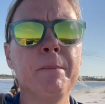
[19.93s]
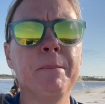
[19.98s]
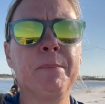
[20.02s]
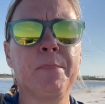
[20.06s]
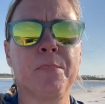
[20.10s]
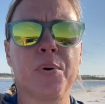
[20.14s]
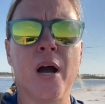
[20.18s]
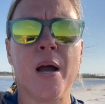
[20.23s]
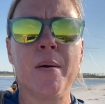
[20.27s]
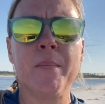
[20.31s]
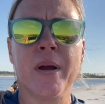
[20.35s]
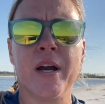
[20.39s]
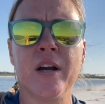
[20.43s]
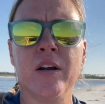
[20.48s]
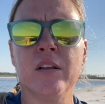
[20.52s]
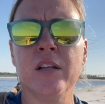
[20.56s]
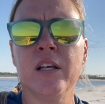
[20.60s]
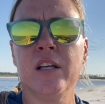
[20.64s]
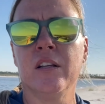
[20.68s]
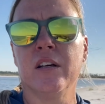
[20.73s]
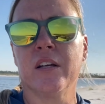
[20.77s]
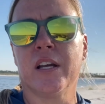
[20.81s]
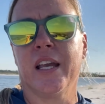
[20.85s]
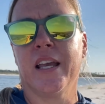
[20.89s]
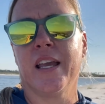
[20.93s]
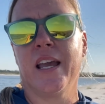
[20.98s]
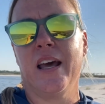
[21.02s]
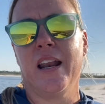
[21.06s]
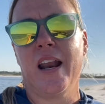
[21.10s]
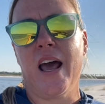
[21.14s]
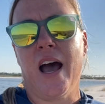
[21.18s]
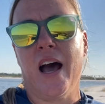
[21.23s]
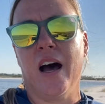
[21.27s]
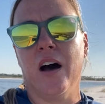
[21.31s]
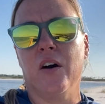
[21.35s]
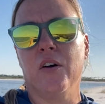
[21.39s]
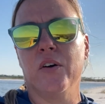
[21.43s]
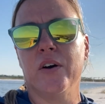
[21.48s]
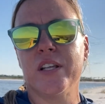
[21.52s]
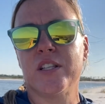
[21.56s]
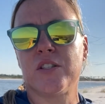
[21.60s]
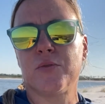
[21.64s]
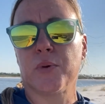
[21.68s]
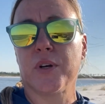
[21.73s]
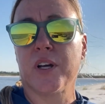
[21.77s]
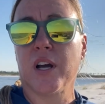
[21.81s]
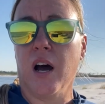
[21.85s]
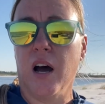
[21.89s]
primarily looking at how
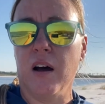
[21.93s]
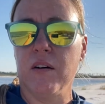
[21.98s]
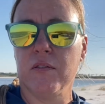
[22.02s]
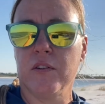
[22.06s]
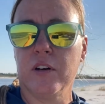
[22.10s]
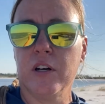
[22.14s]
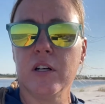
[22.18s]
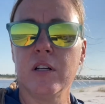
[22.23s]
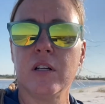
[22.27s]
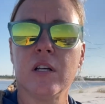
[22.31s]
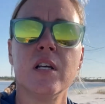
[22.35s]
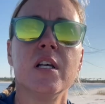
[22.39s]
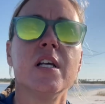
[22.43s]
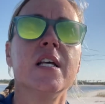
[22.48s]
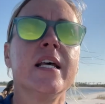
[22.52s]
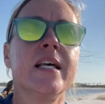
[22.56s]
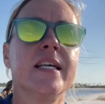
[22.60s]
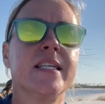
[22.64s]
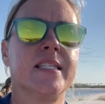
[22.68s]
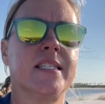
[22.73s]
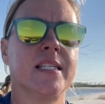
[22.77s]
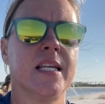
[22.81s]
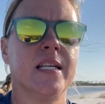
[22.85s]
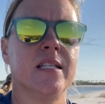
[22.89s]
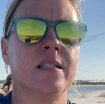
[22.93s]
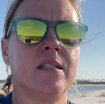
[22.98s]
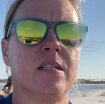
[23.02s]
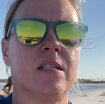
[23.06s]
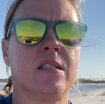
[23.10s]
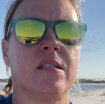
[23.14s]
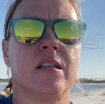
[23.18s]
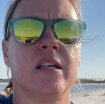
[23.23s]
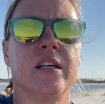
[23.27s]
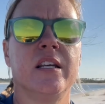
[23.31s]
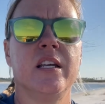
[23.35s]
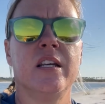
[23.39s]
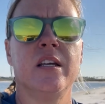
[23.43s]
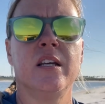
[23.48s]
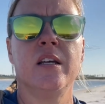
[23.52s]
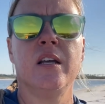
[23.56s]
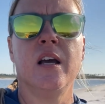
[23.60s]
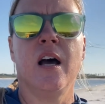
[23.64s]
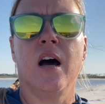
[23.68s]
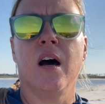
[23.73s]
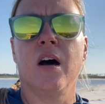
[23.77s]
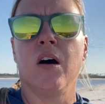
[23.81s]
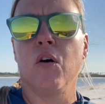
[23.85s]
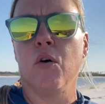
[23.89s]
it's recovered since the
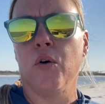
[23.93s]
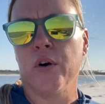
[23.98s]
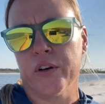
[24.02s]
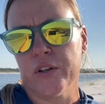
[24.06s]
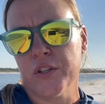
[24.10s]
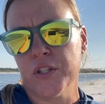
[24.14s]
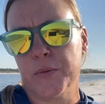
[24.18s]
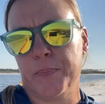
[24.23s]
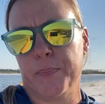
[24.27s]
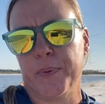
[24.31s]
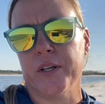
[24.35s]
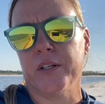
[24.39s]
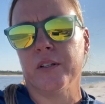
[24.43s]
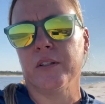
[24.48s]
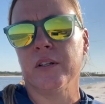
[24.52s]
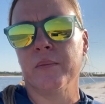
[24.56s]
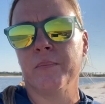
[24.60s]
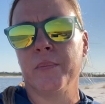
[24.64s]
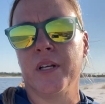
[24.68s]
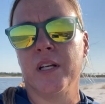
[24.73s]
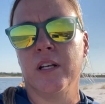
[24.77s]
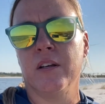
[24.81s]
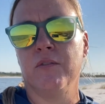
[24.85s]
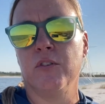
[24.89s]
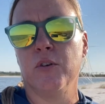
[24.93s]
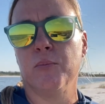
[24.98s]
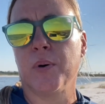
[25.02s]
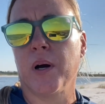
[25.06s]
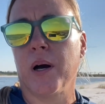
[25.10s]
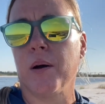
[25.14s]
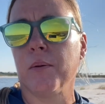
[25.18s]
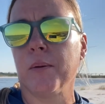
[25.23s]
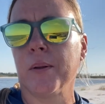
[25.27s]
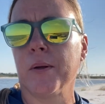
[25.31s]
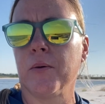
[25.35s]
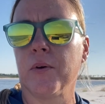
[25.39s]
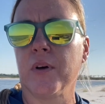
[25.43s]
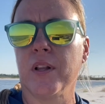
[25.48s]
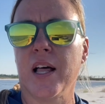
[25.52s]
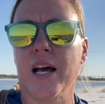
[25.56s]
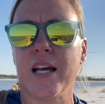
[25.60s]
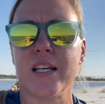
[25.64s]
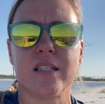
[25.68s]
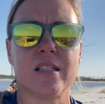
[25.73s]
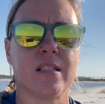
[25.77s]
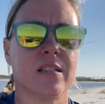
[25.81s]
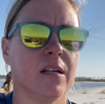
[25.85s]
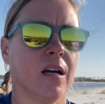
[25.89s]
uh, oil spill. Many of you probably
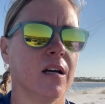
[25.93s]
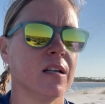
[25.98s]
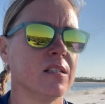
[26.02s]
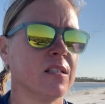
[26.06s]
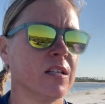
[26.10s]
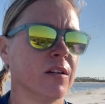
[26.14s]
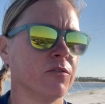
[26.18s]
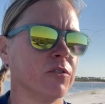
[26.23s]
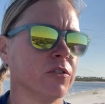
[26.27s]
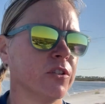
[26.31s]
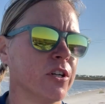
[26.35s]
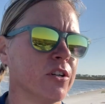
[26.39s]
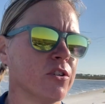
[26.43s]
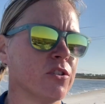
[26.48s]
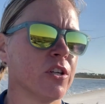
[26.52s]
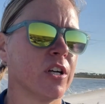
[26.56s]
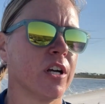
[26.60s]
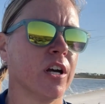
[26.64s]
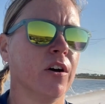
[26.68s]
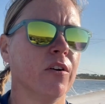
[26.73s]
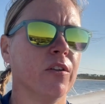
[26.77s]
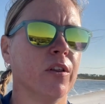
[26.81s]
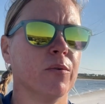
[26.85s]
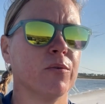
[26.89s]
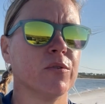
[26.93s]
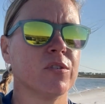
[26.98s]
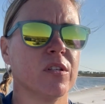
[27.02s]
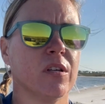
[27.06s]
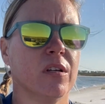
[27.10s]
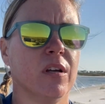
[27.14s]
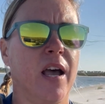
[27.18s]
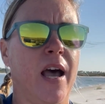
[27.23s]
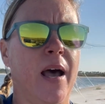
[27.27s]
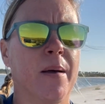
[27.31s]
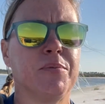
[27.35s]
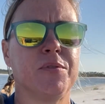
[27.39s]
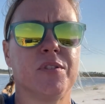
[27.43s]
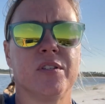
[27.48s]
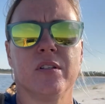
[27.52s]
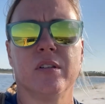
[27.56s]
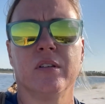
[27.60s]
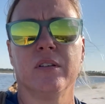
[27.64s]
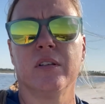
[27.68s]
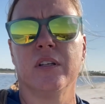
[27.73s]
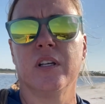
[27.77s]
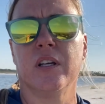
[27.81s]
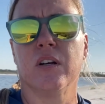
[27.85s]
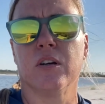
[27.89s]
realized uh, several years ago there was an
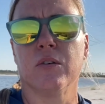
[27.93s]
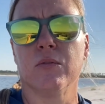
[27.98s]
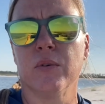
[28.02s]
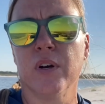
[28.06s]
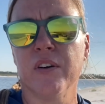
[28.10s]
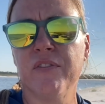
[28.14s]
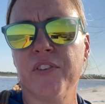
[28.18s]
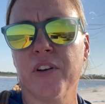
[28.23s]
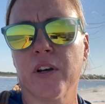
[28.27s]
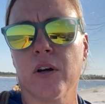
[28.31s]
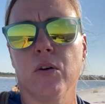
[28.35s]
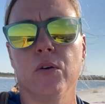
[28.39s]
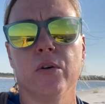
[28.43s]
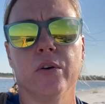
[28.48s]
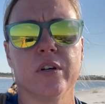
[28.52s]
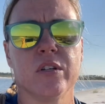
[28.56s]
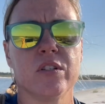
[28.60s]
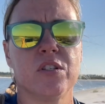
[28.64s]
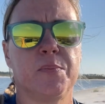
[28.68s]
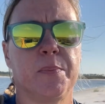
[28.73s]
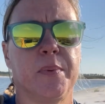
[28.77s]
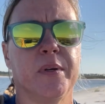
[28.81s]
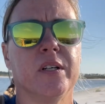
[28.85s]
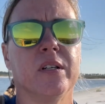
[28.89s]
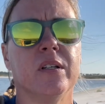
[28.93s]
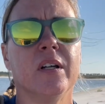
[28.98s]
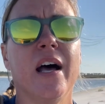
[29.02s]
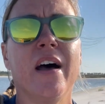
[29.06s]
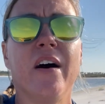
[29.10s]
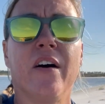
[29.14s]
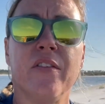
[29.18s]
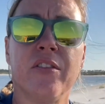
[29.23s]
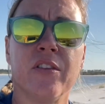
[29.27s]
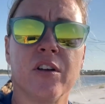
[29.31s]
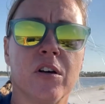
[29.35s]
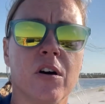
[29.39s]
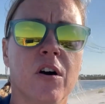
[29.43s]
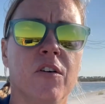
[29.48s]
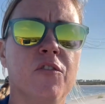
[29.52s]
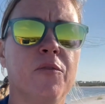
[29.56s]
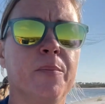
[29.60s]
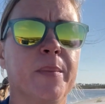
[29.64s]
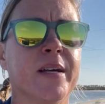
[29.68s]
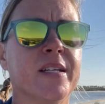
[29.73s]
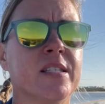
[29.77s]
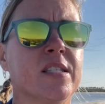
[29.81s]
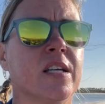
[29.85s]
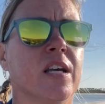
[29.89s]
absolutely horrific oil spill out in the Gulf of
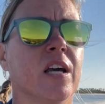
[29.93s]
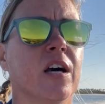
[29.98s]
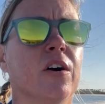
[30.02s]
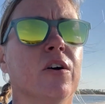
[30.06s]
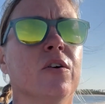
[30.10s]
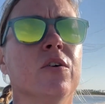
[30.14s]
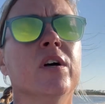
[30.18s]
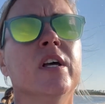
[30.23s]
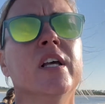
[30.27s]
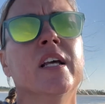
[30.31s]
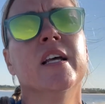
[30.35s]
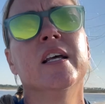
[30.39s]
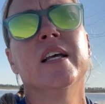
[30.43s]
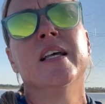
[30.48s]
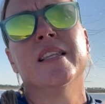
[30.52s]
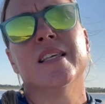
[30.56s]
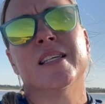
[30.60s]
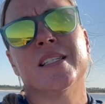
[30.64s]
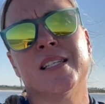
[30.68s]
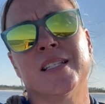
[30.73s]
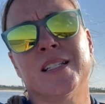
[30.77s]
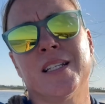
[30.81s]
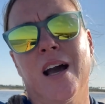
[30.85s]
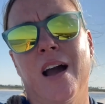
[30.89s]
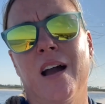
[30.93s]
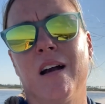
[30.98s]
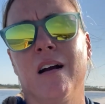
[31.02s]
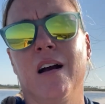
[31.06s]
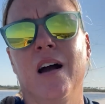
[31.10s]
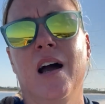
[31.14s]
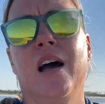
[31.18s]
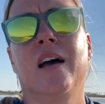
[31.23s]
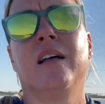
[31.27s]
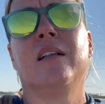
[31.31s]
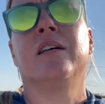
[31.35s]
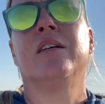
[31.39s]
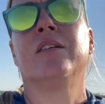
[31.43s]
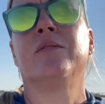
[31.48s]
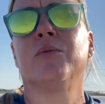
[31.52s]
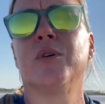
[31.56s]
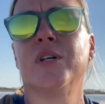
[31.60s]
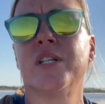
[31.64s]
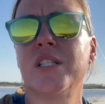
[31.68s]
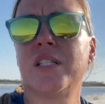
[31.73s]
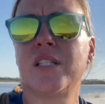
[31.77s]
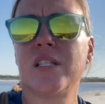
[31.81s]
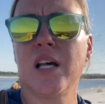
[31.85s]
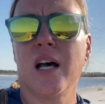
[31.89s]
Mexico. This entire island
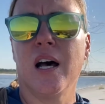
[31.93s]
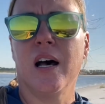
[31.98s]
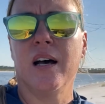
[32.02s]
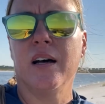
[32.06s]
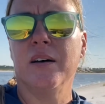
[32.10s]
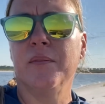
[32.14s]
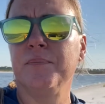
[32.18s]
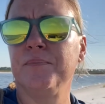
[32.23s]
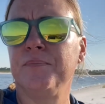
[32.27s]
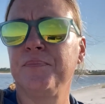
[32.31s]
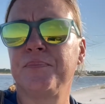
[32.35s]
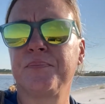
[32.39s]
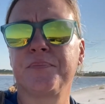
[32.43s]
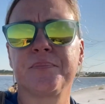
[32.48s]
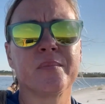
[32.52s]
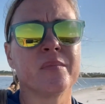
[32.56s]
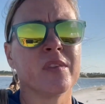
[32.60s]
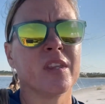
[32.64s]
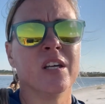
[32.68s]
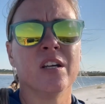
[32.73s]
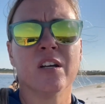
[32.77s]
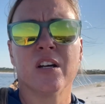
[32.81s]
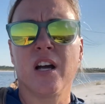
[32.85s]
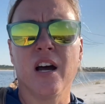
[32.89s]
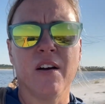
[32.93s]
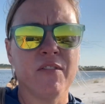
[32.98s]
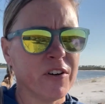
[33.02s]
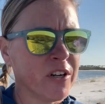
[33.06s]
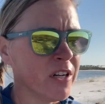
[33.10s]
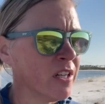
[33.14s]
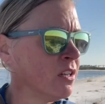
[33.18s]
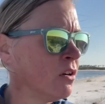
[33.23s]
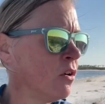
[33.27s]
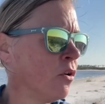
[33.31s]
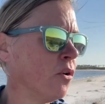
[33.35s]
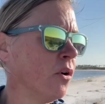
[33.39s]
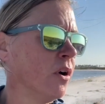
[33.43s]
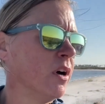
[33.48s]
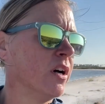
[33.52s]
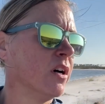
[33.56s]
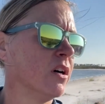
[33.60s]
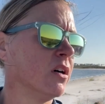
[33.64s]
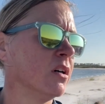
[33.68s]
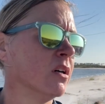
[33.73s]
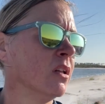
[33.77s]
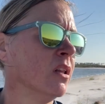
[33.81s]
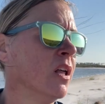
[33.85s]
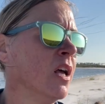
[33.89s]
was um, covered in
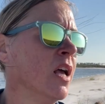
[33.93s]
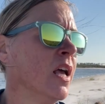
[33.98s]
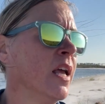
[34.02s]
oil.